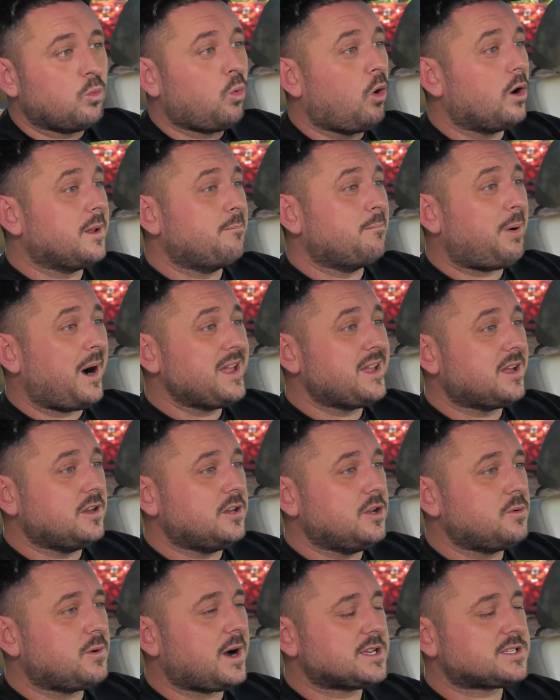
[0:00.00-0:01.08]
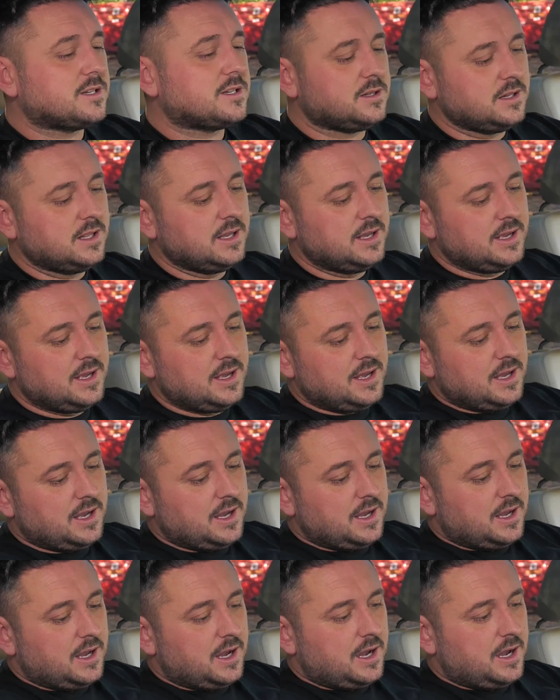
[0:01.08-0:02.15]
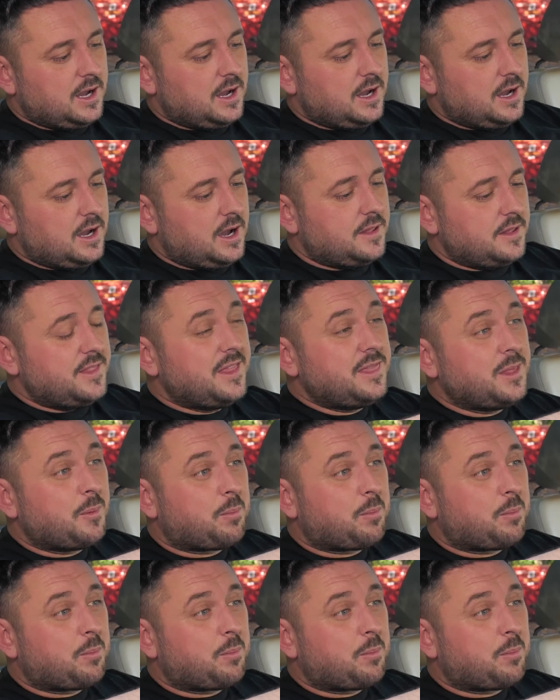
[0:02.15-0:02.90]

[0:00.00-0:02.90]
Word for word: one in Bike and Newcastle, and then they're